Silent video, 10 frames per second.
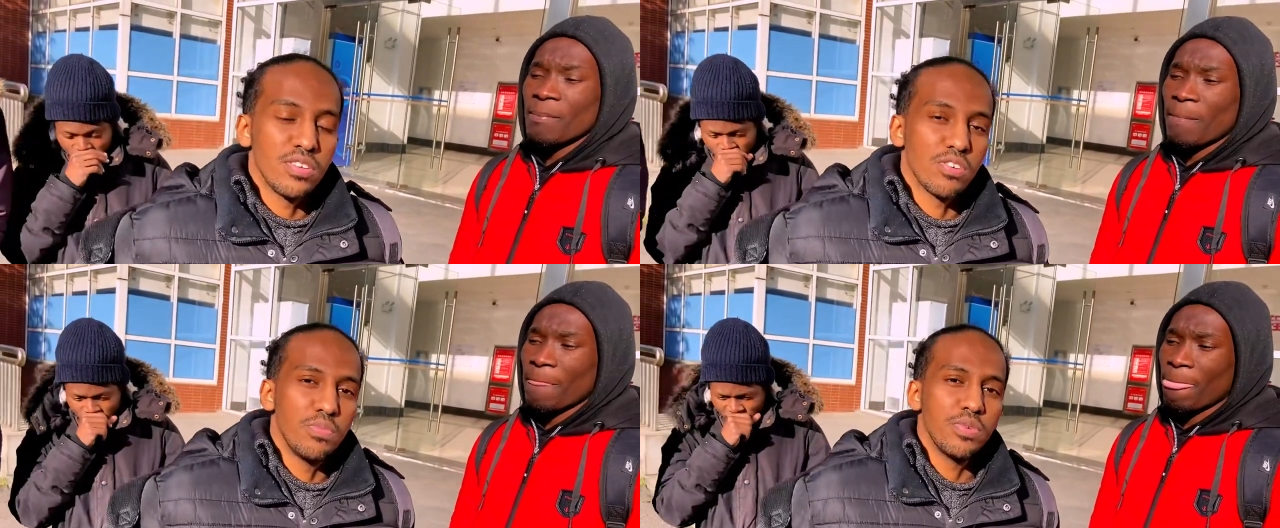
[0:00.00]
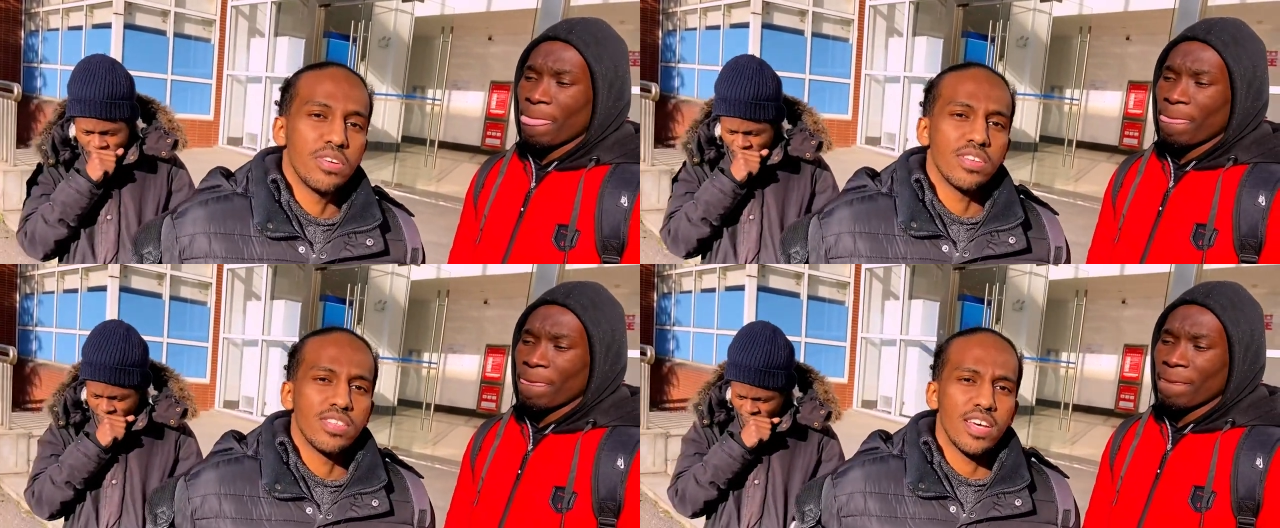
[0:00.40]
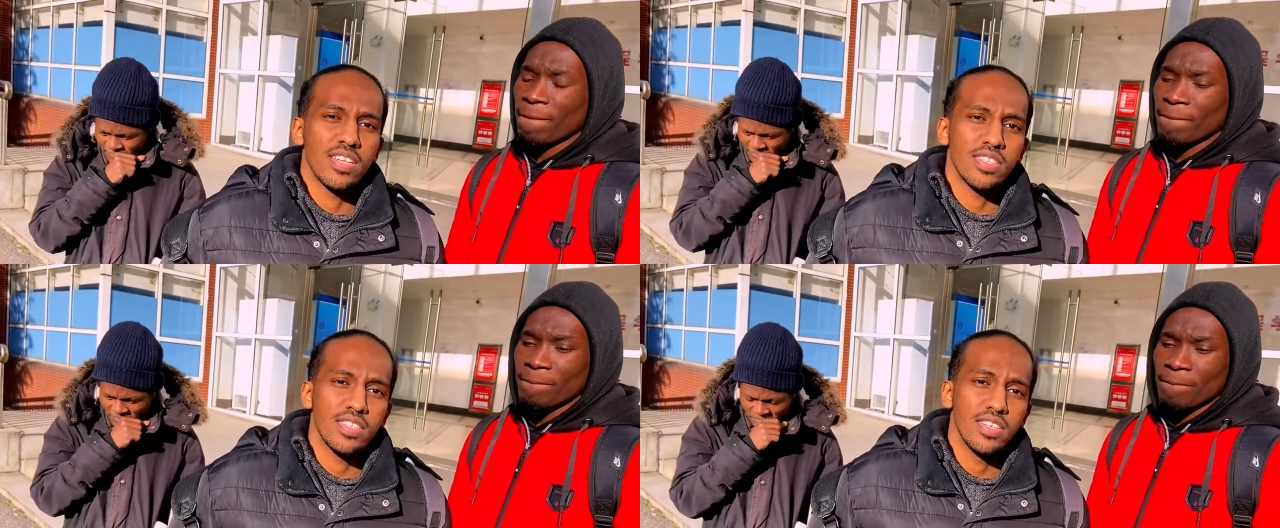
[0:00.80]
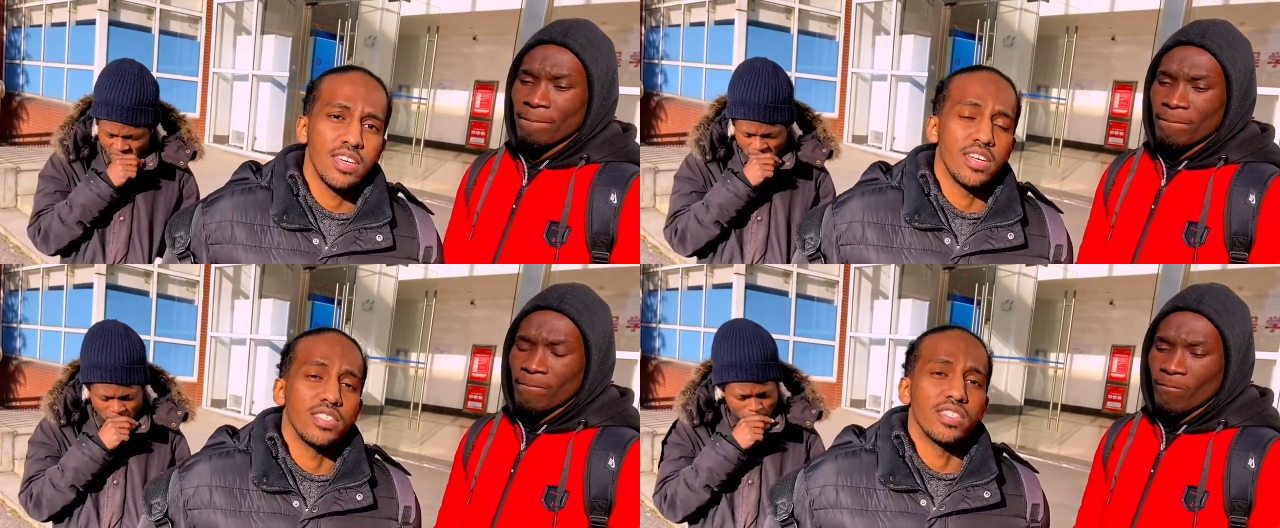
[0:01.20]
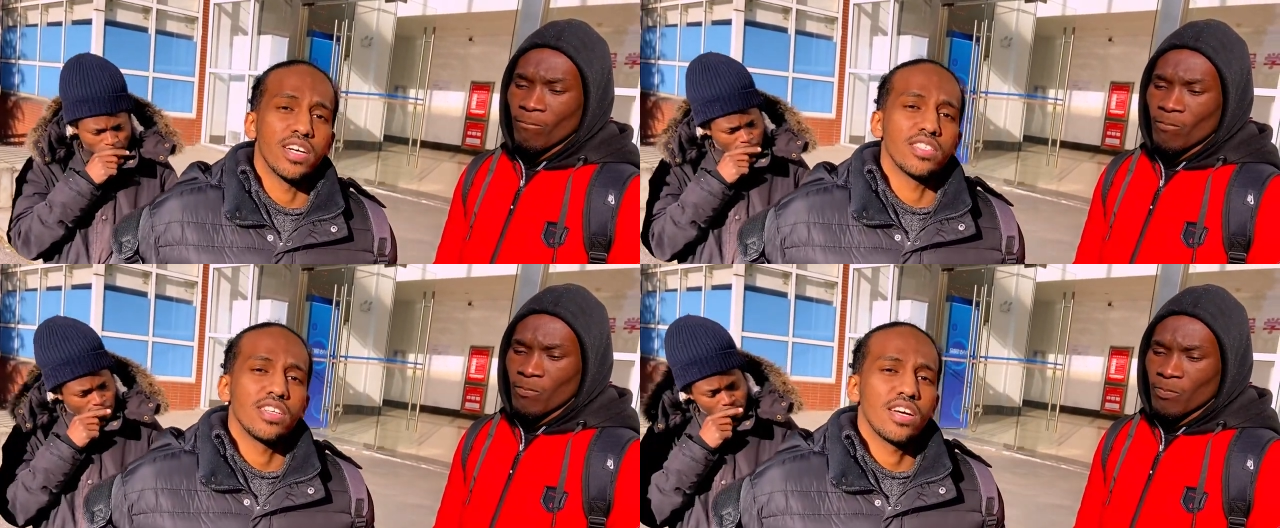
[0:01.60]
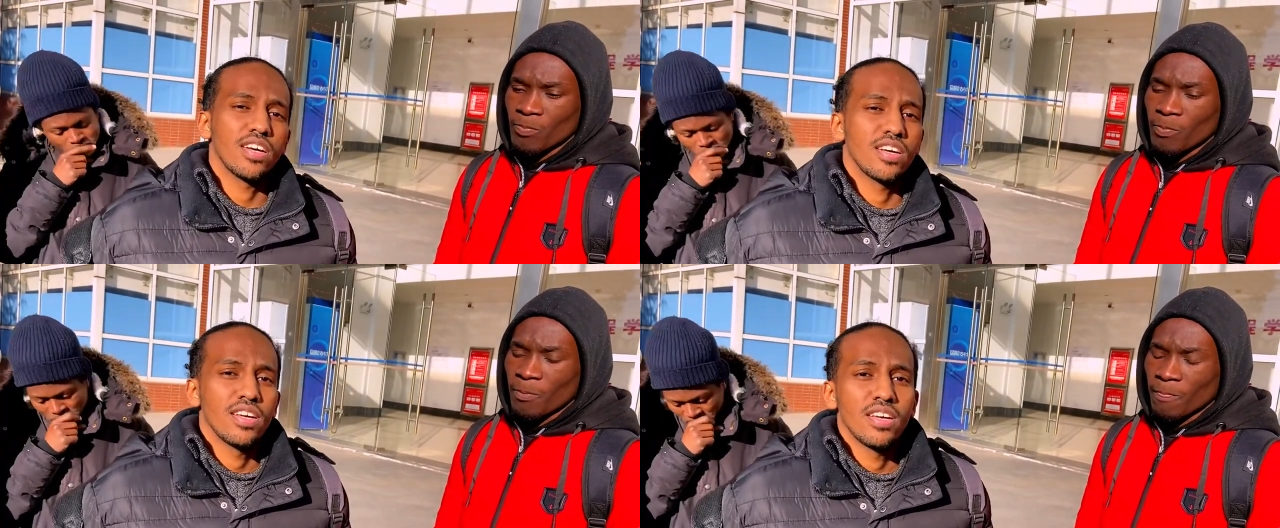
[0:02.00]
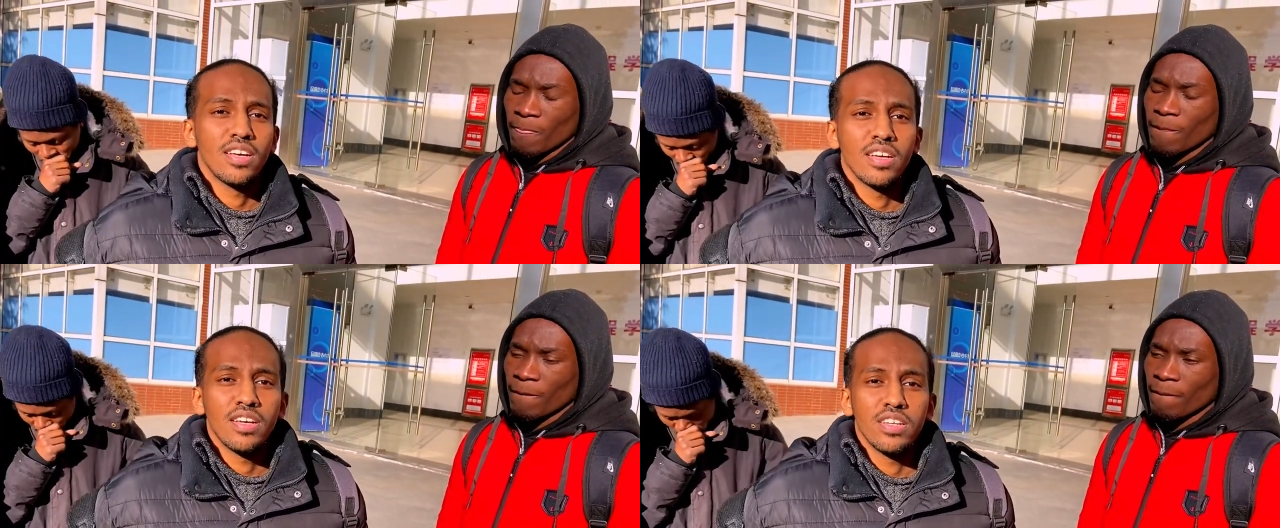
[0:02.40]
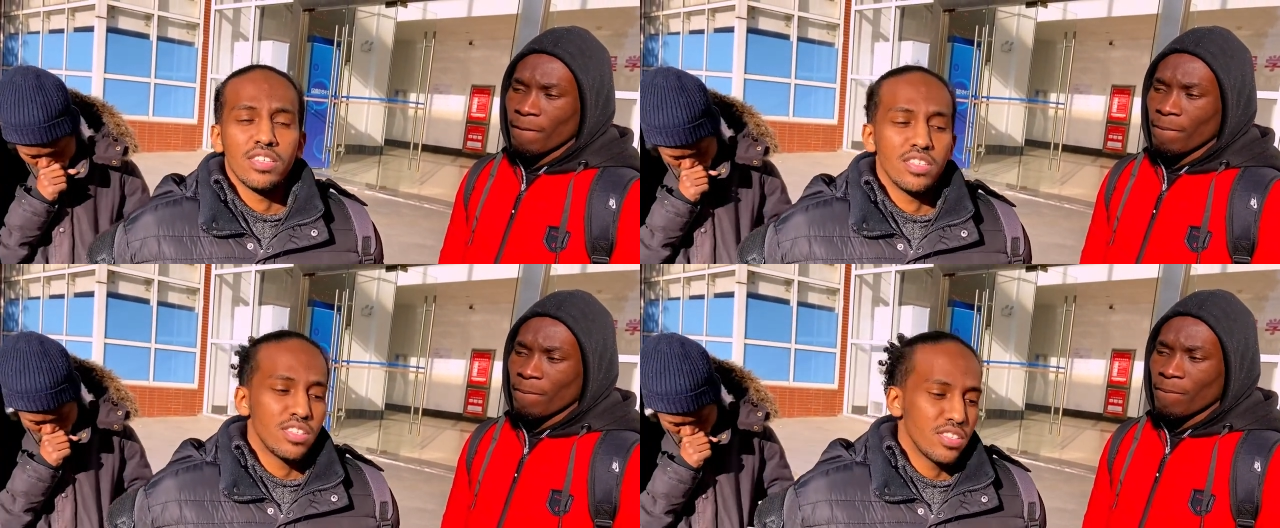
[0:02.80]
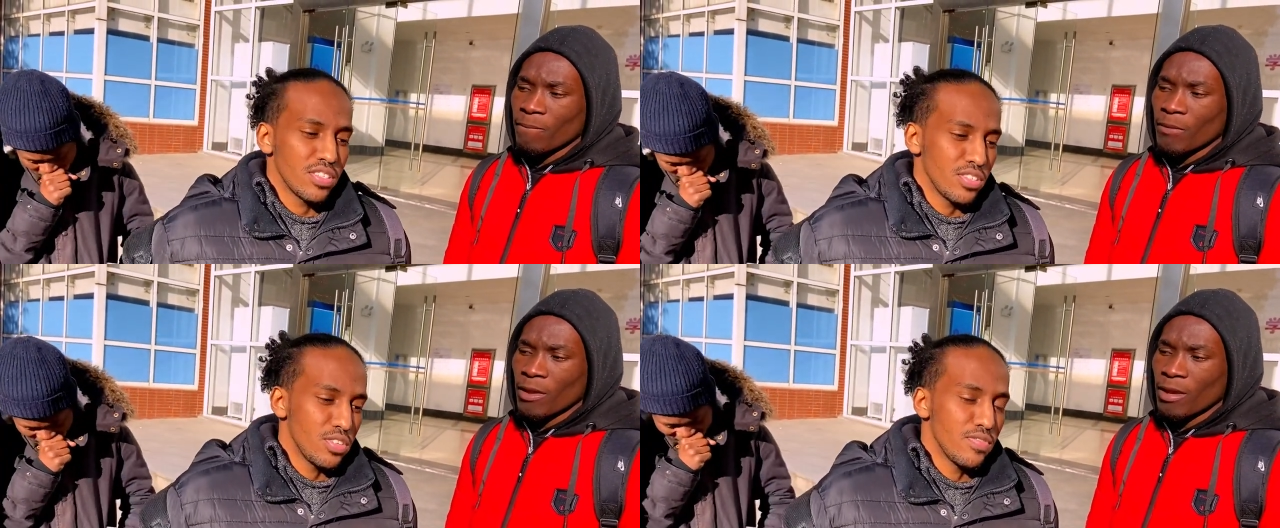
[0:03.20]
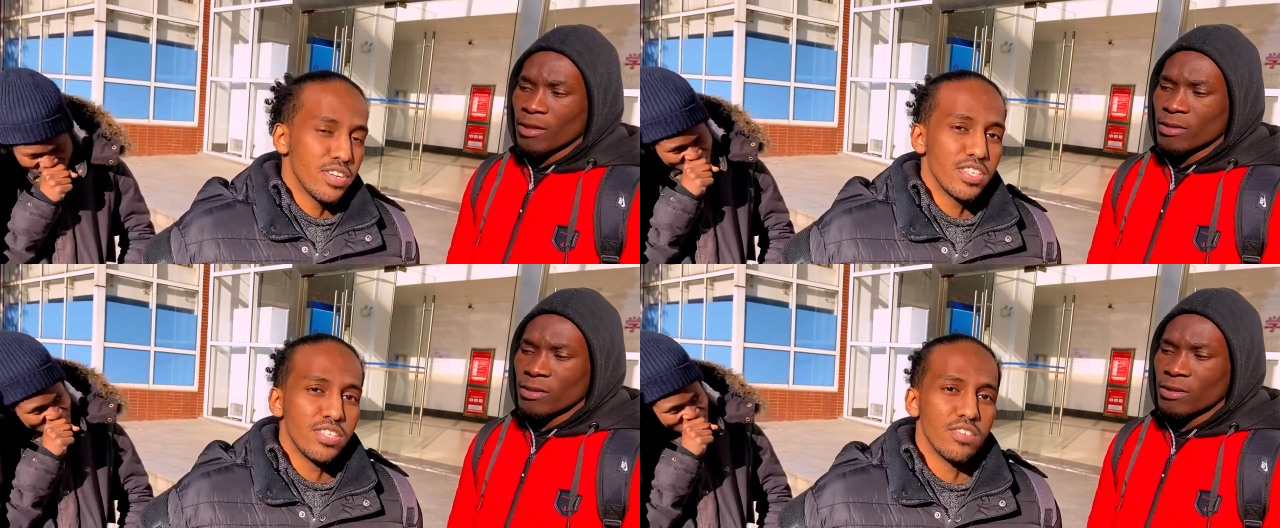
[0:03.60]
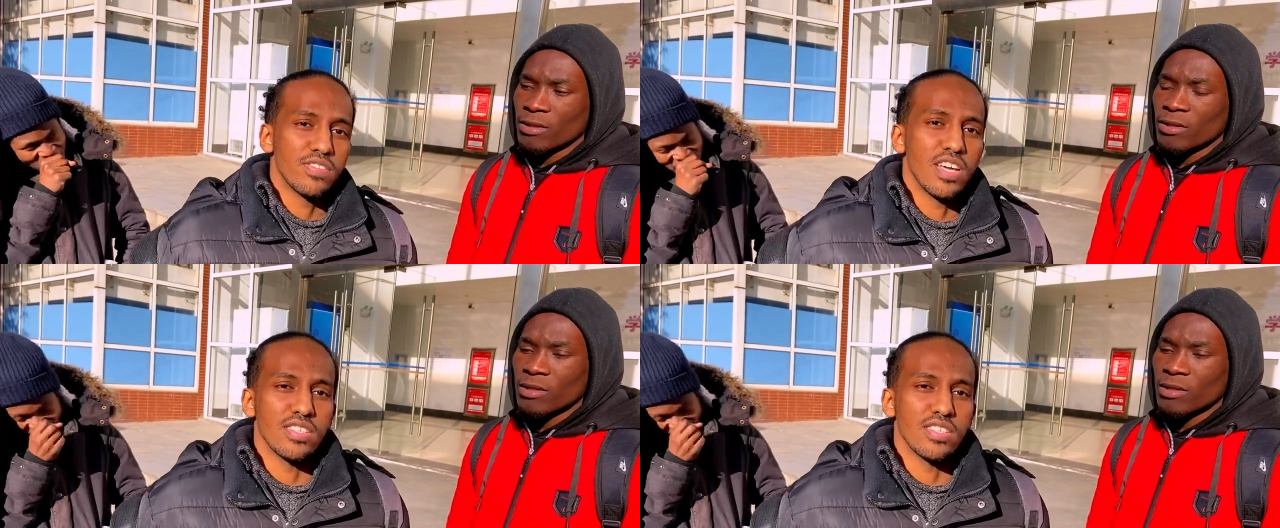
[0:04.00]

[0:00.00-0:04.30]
Speaker 1: computer science here in Changsha, University yes. of Science